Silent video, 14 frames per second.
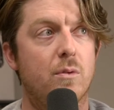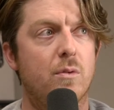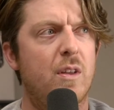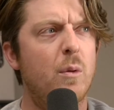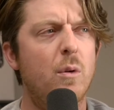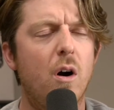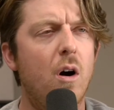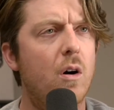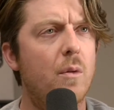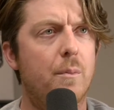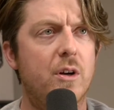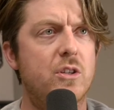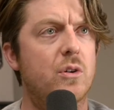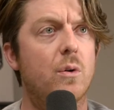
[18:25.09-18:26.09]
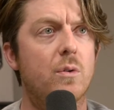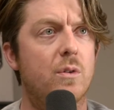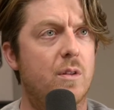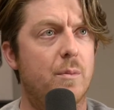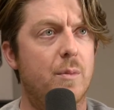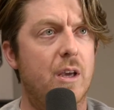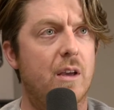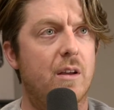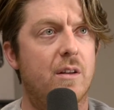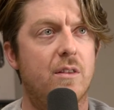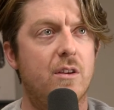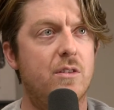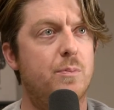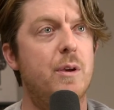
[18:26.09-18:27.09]
They were all much older than me.
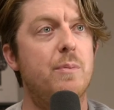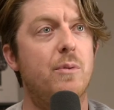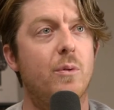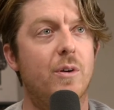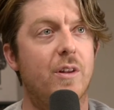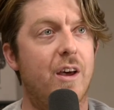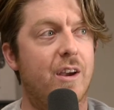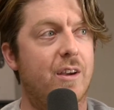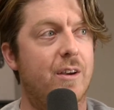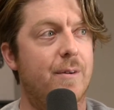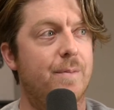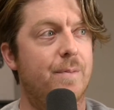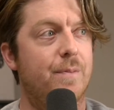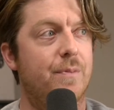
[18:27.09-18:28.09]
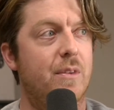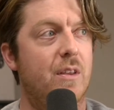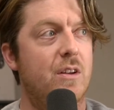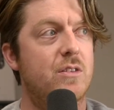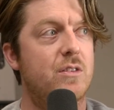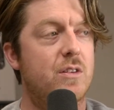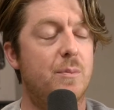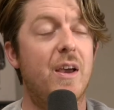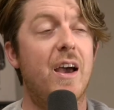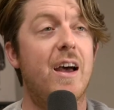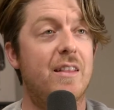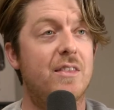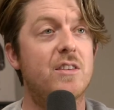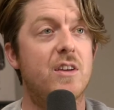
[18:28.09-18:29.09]
These people were like, to me
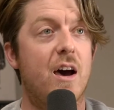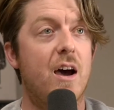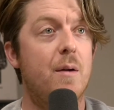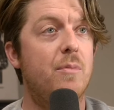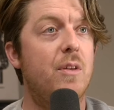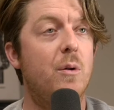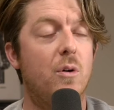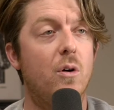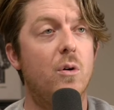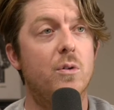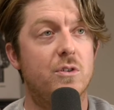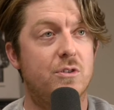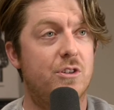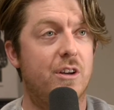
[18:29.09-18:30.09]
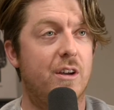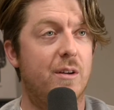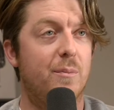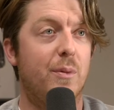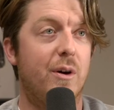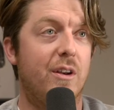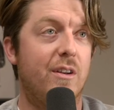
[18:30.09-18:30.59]
at the time, they were old as shit, but